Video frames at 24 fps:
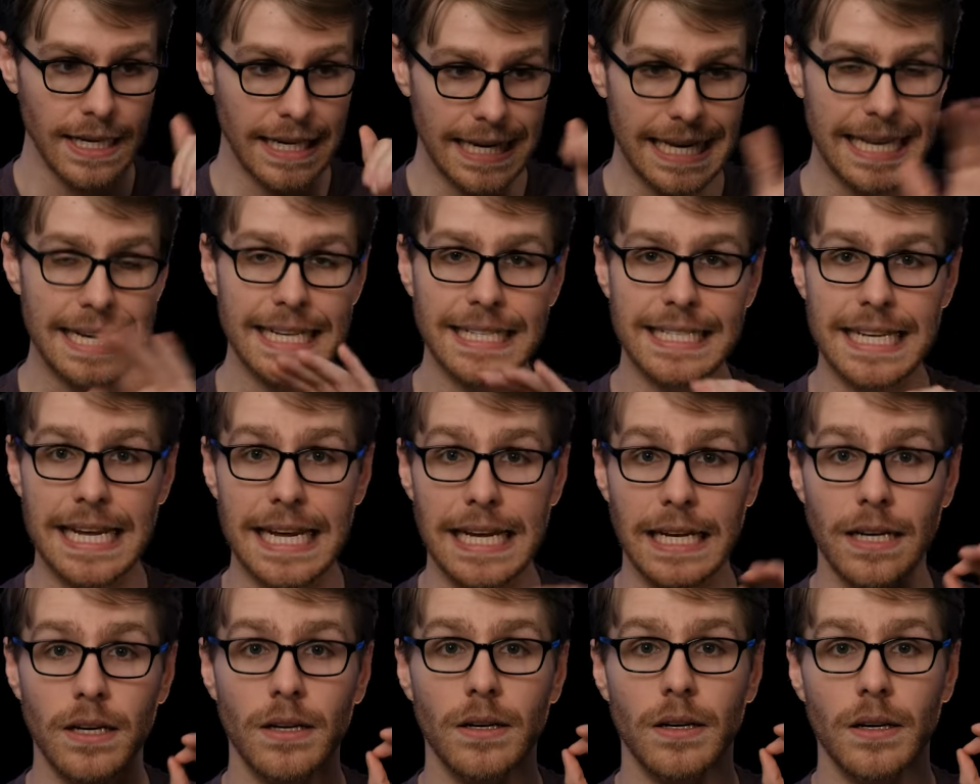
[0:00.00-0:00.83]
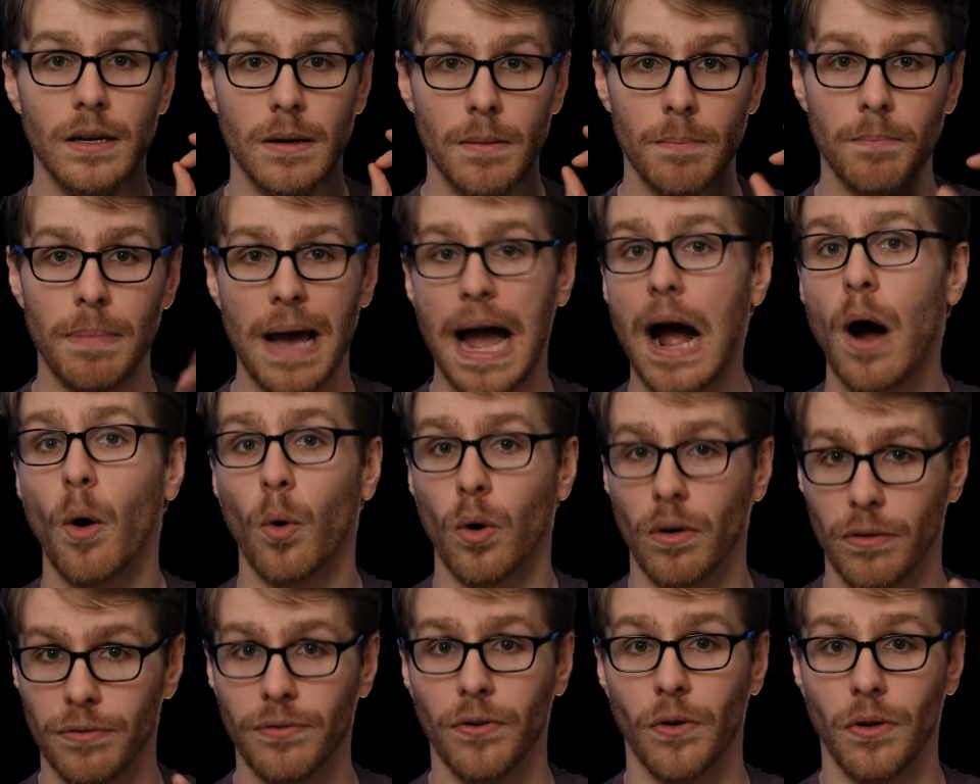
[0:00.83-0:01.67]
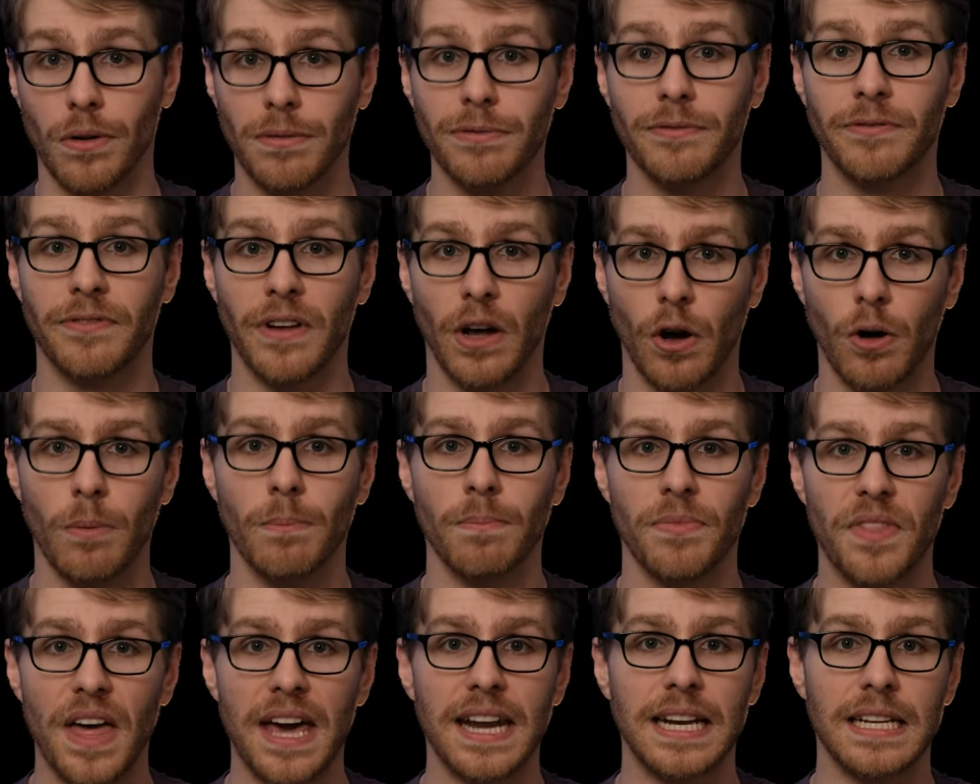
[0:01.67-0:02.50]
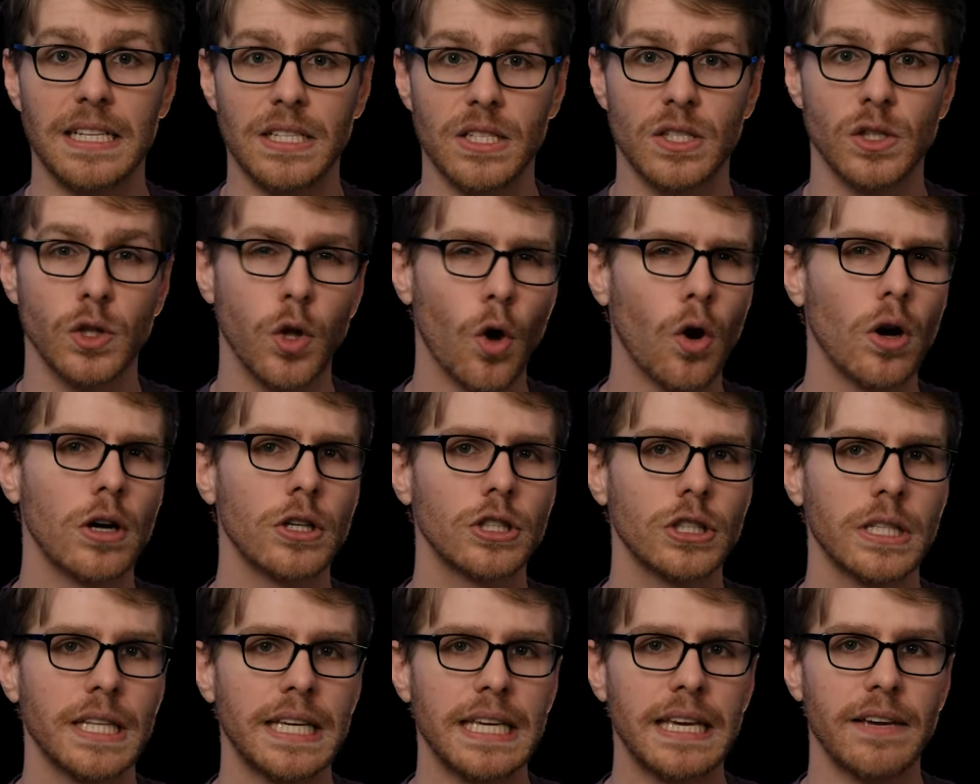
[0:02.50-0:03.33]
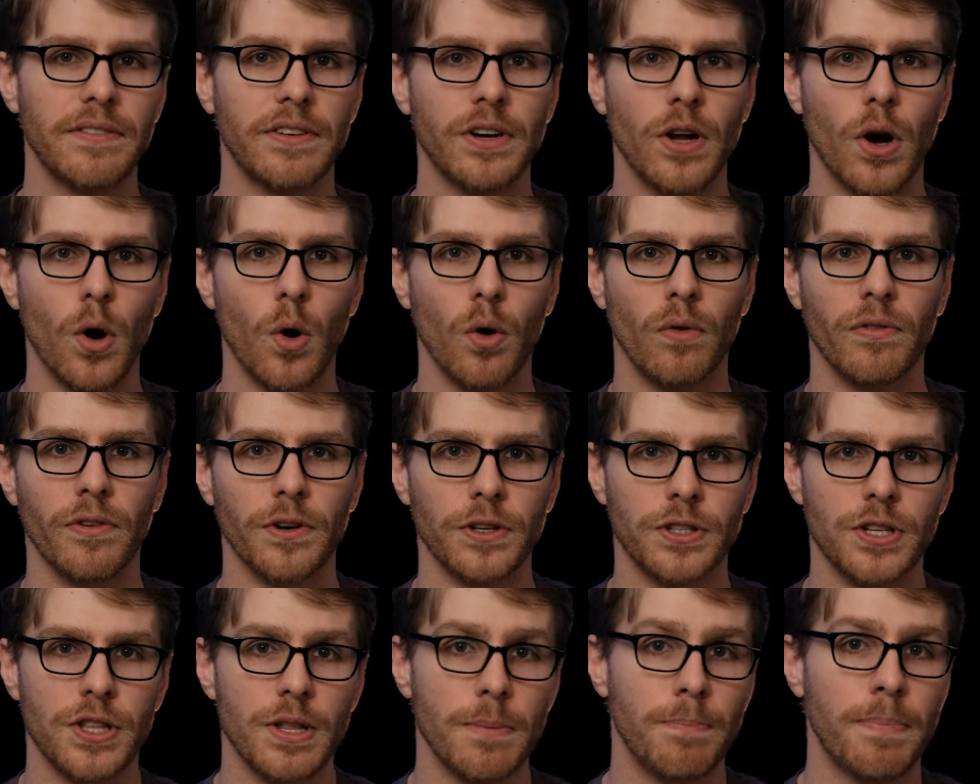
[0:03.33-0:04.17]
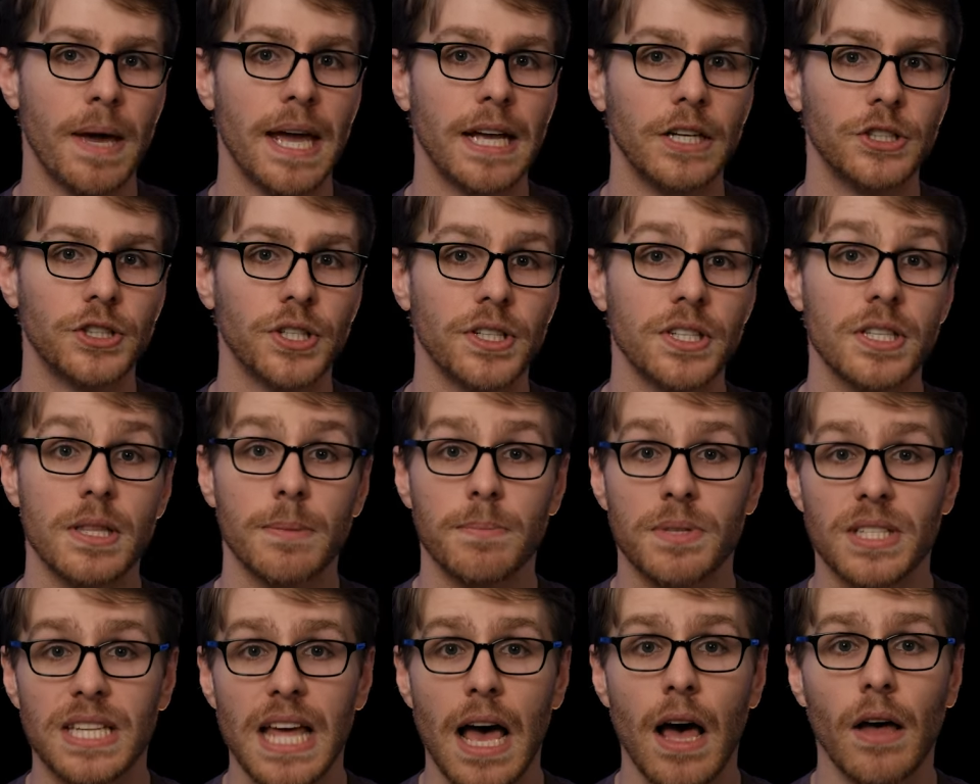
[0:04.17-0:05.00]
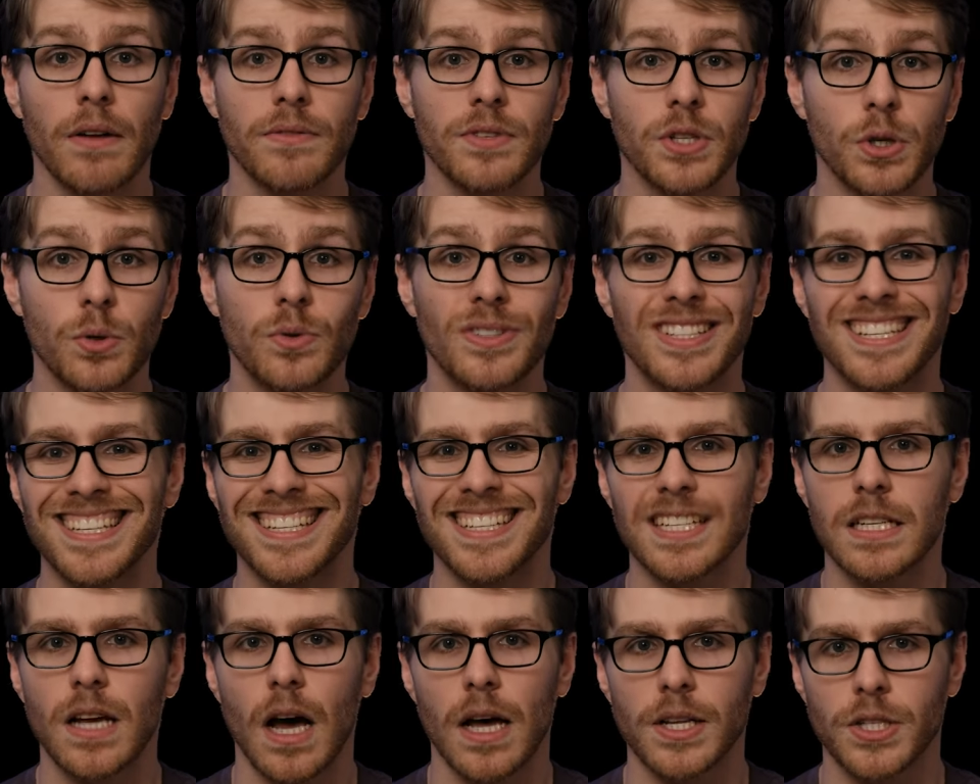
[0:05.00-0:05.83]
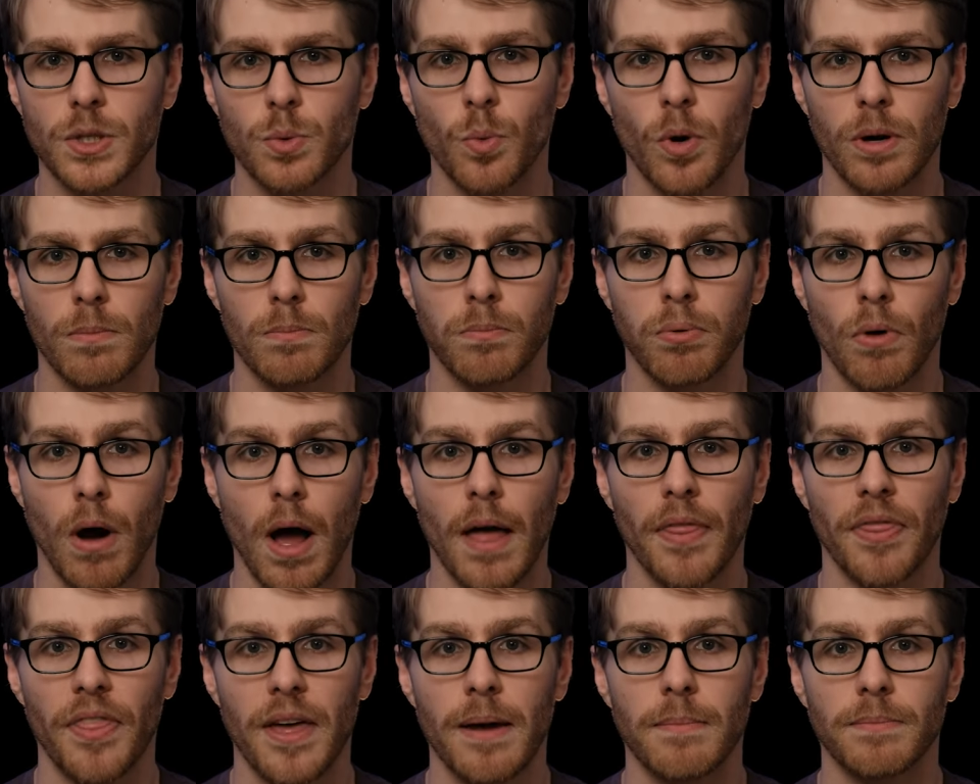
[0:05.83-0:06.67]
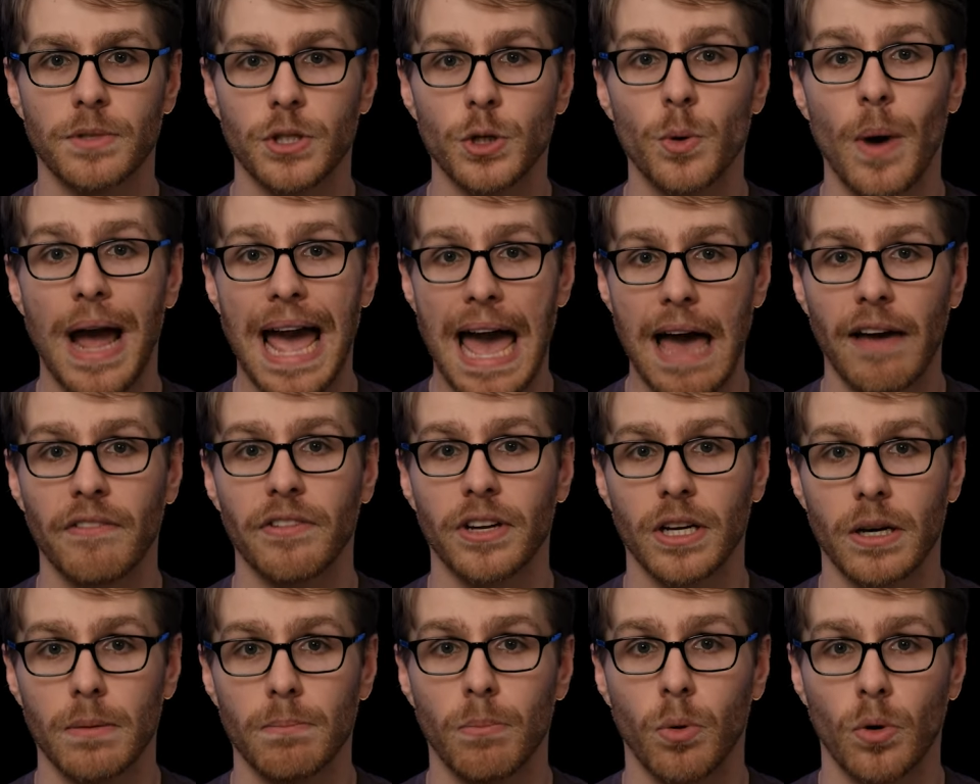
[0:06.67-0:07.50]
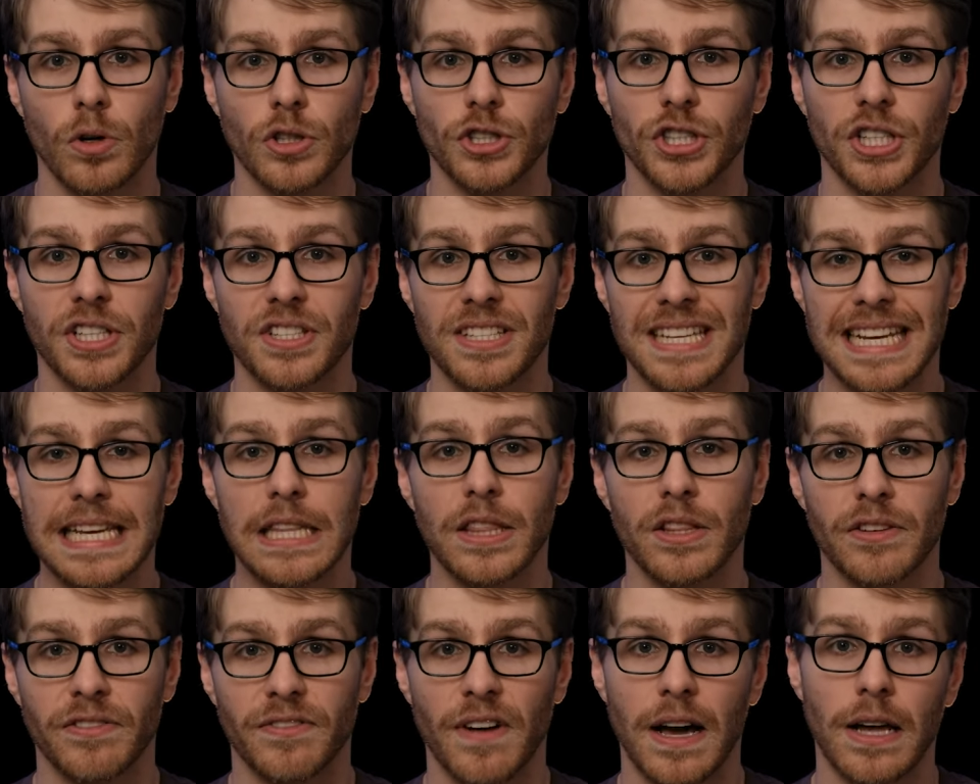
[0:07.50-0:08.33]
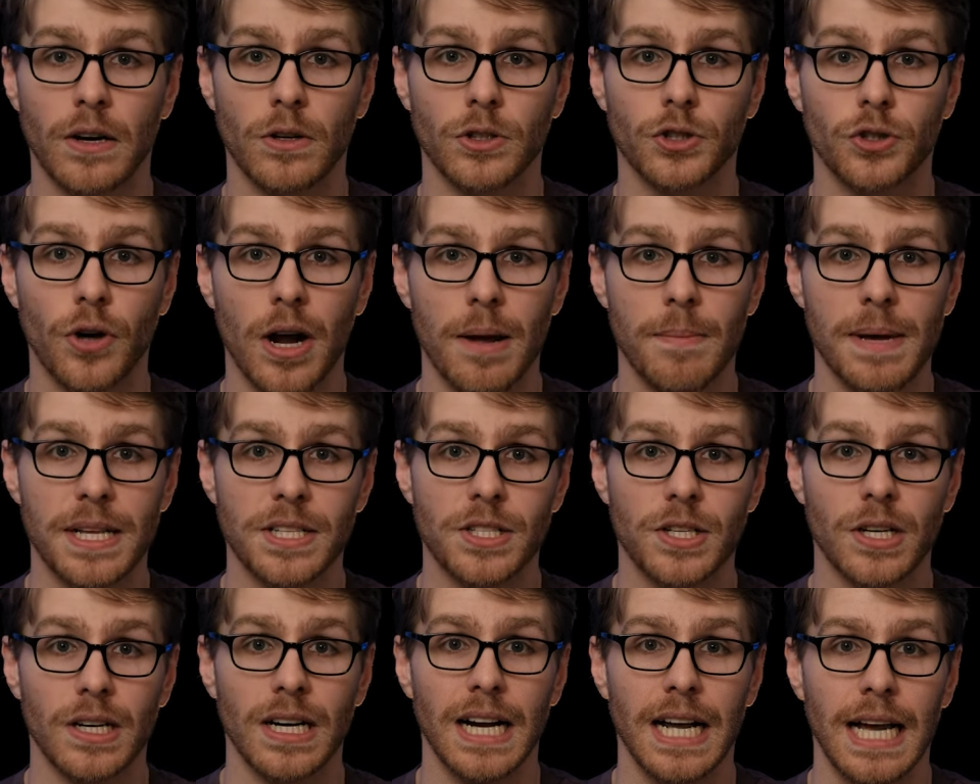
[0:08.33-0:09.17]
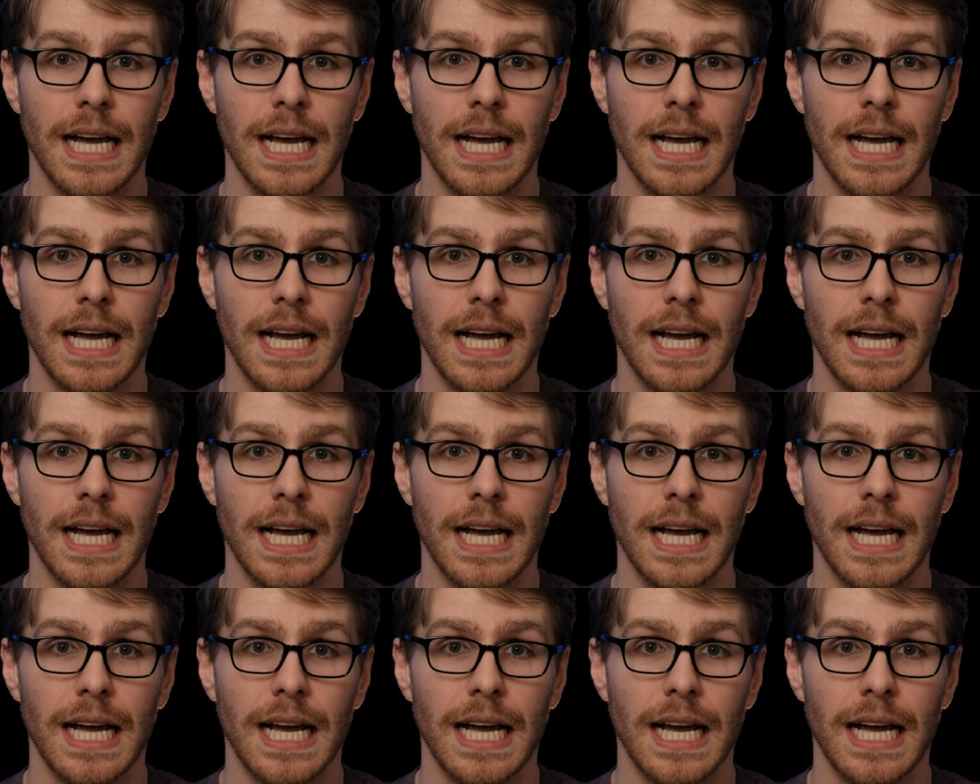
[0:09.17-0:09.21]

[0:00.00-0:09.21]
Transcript: It is a powerful film that is largely given over to the patients themselves who discuss what brought them to having abortions in the final trimester.